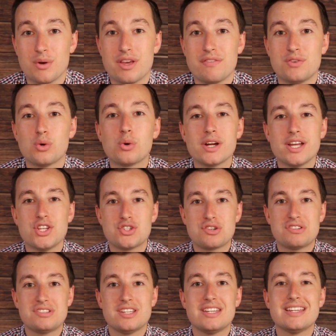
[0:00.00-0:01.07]
If you're
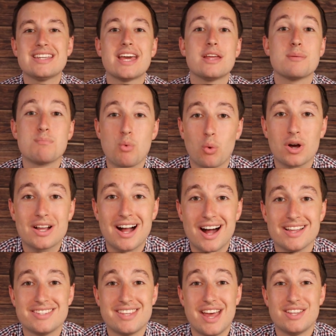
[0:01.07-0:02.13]
interested in getting more
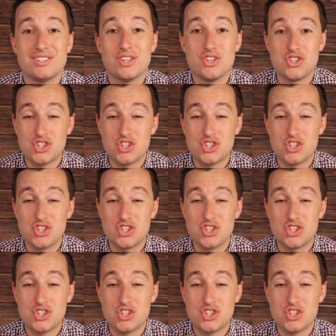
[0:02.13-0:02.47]
content